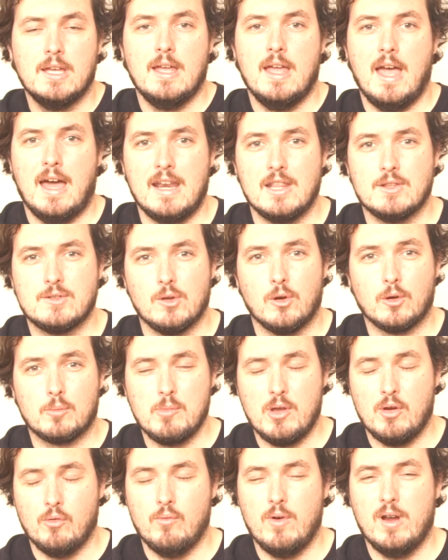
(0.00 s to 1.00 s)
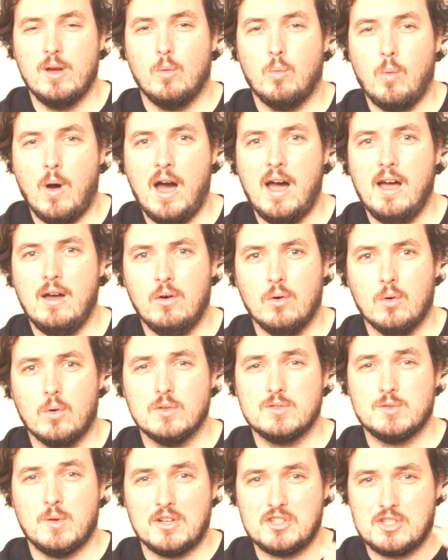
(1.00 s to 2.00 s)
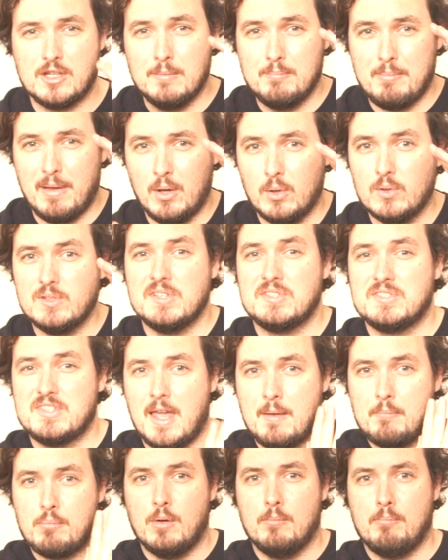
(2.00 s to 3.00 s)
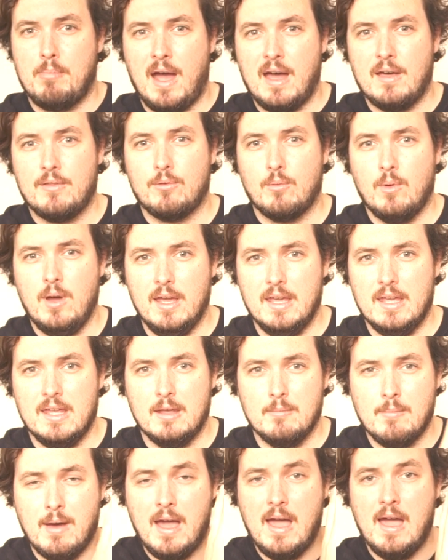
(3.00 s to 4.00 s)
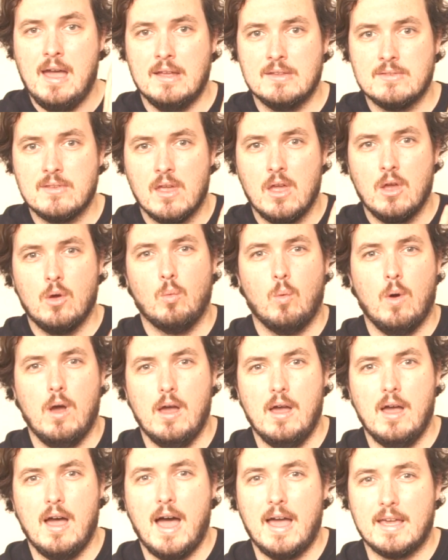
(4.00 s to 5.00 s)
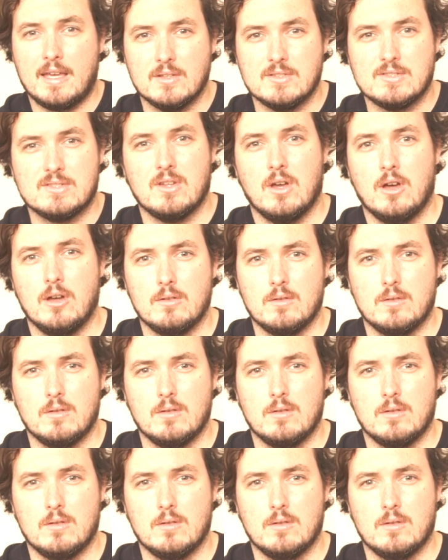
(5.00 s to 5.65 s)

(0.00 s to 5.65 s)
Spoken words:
And it took me a real while to actually build a separate pathway in my head where I can start